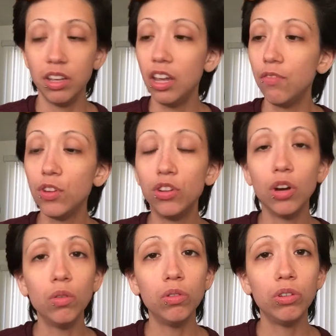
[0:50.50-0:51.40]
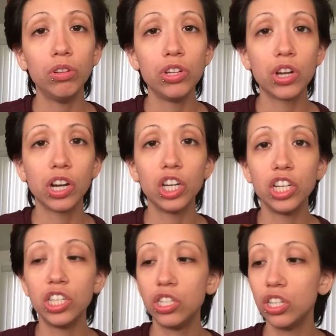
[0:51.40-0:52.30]
If you don't, you're going
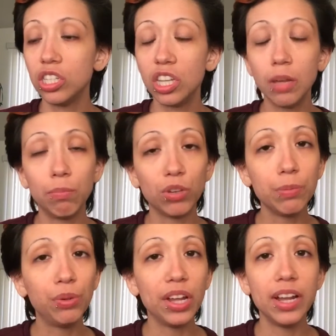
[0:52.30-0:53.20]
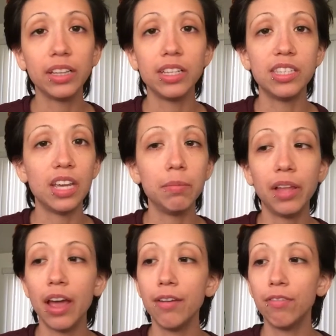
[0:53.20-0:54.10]
to just keep replaying the same
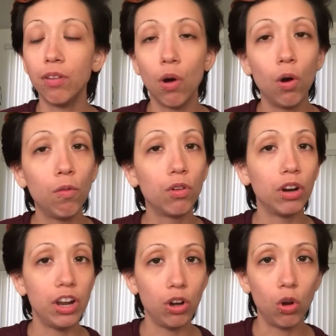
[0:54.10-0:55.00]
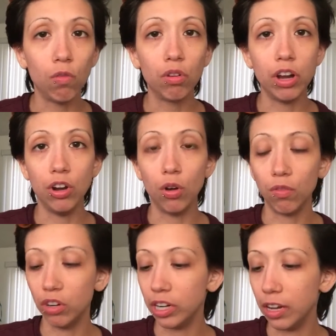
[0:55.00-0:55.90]
life over and over and
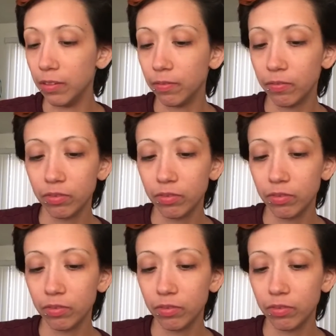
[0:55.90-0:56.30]
over again.